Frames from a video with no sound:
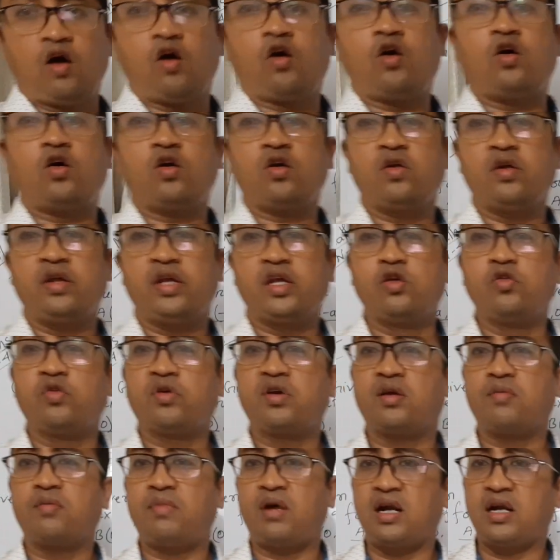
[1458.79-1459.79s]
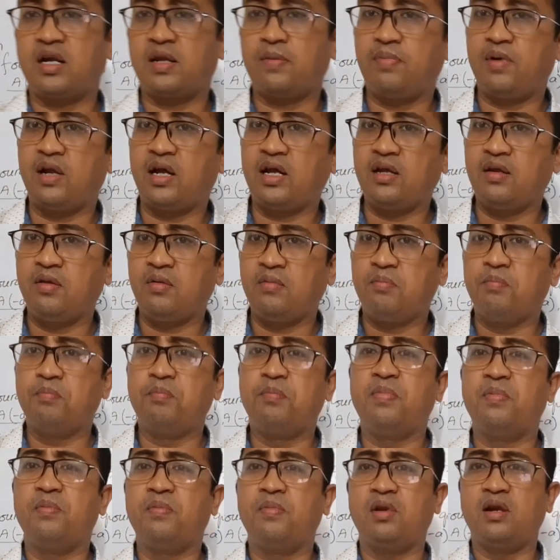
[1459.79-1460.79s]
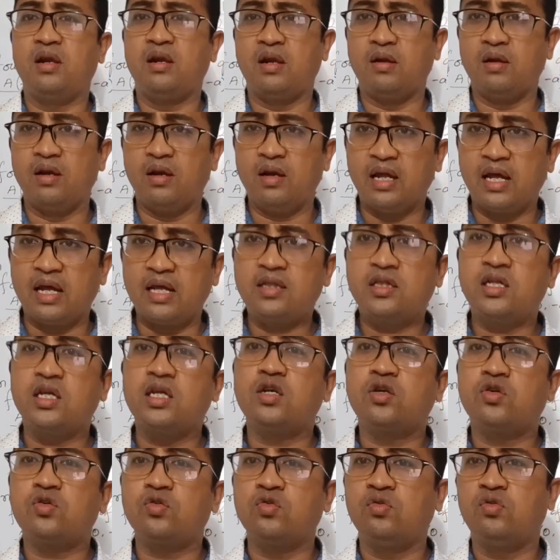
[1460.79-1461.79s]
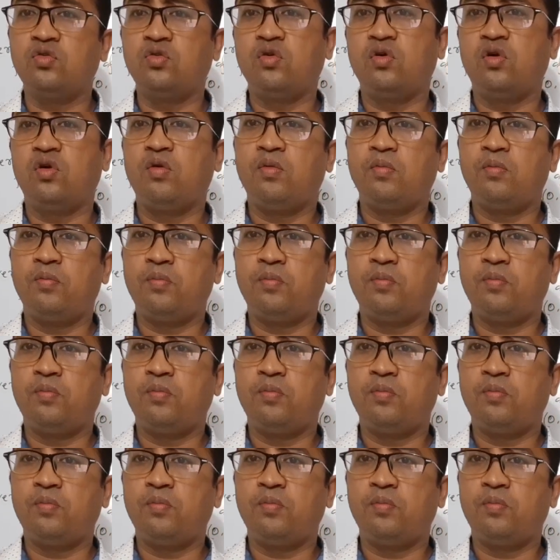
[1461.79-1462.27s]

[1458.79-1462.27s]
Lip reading: Or you can multiply length into